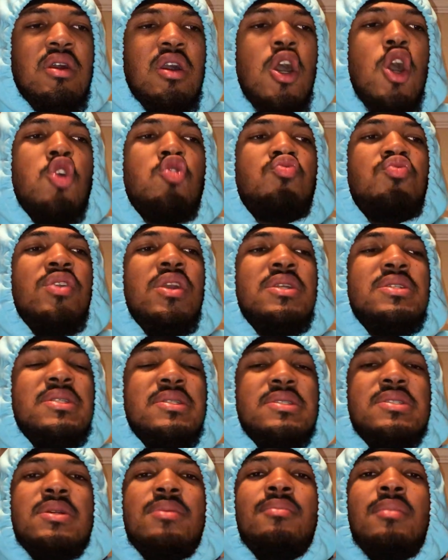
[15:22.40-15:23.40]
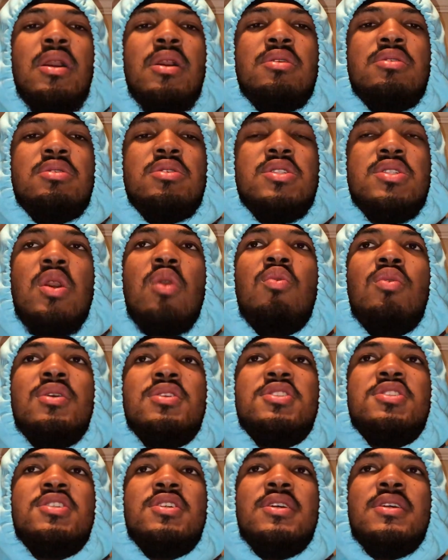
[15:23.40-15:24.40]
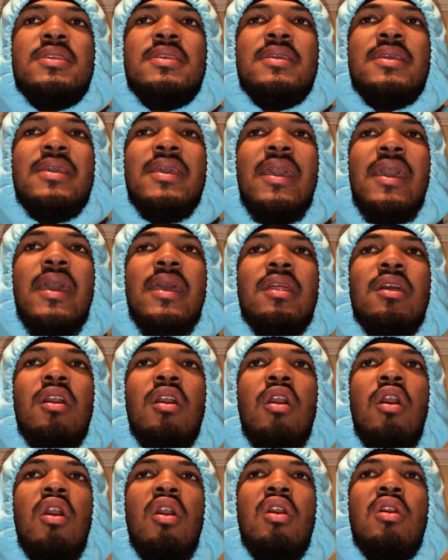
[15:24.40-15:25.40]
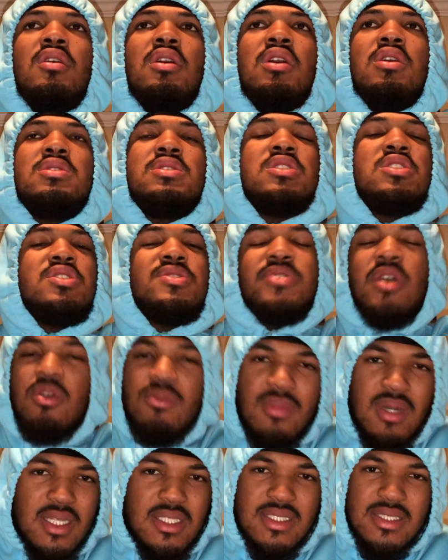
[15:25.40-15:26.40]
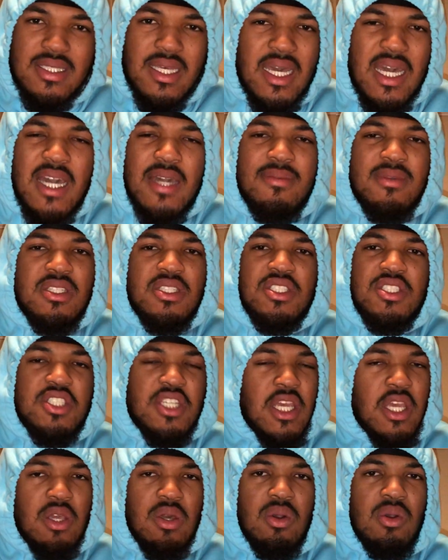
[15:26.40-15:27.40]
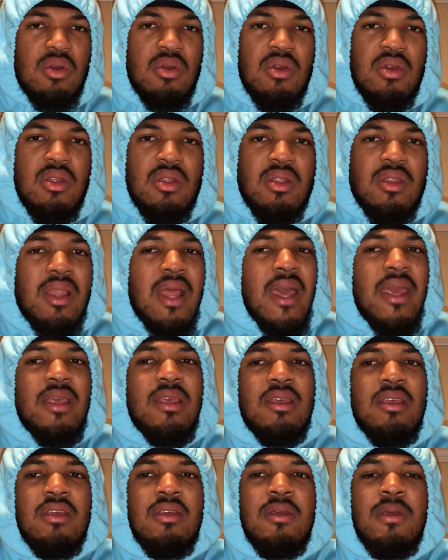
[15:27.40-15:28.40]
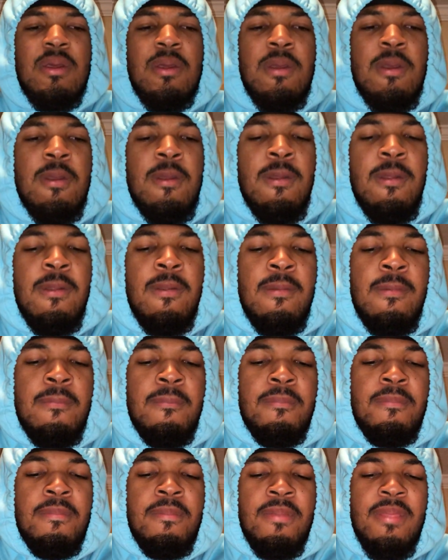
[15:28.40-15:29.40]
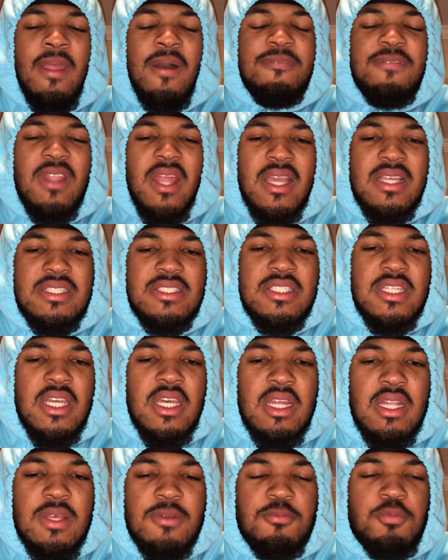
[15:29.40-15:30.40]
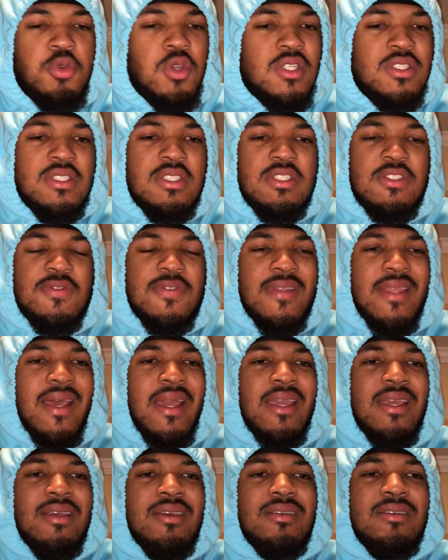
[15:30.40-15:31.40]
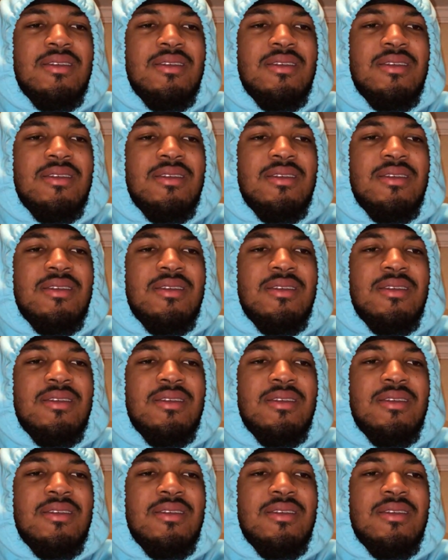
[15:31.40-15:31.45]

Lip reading: a reason someone should get so much time in jail. Like, I feel like jail and prison is for like